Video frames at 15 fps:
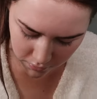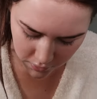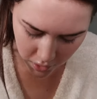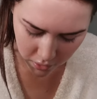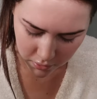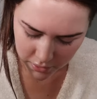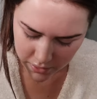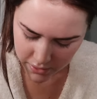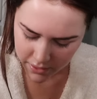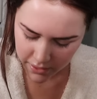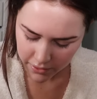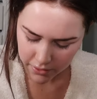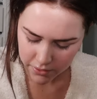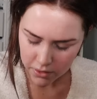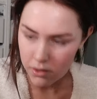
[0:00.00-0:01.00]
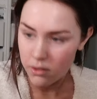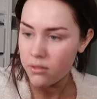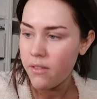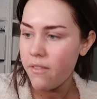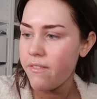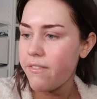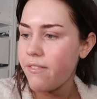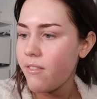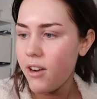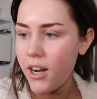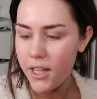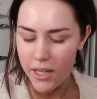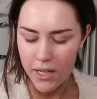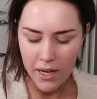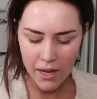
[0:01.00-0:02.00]
Oh, there's stickers on.
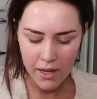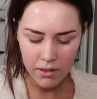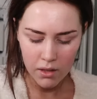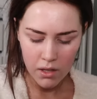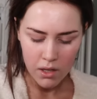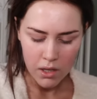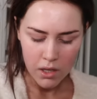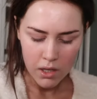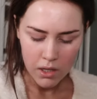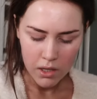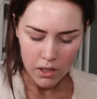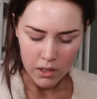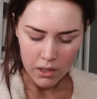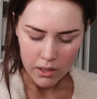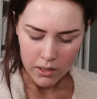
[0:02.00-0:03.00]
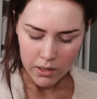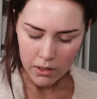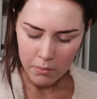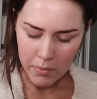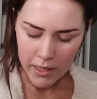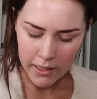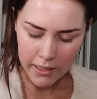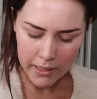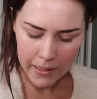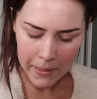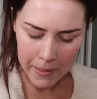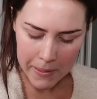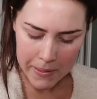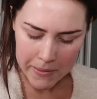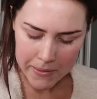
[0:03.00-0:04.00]
Freaking hell. Not making
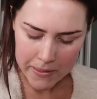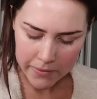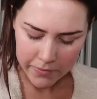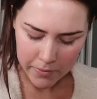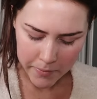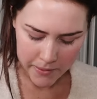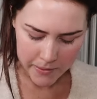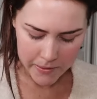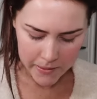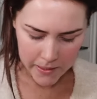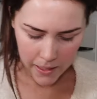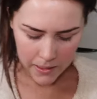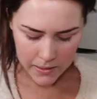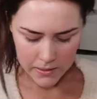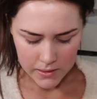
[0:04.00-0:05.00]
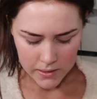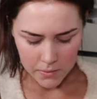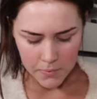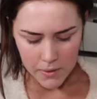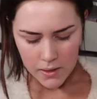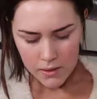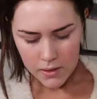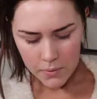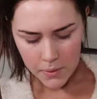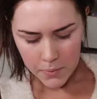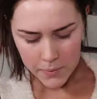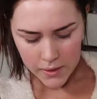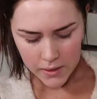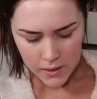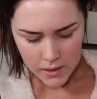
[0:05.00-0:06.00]
it easy for me to get into, are you,
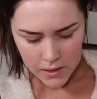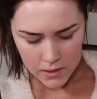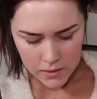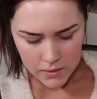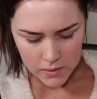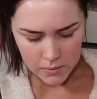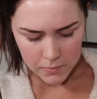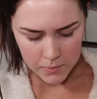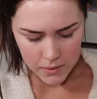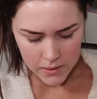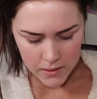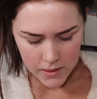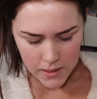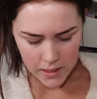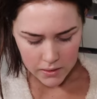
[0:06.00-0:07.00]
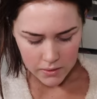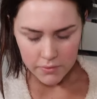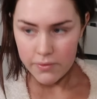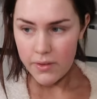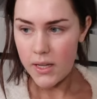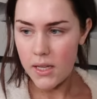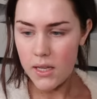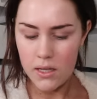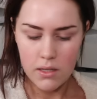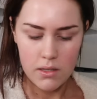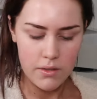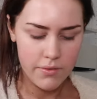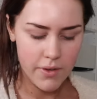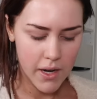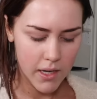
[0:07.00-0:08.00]
hourglass? Bloody hell for you.
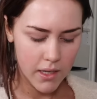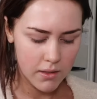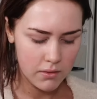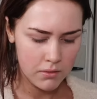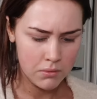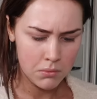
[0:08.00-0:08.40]
Right.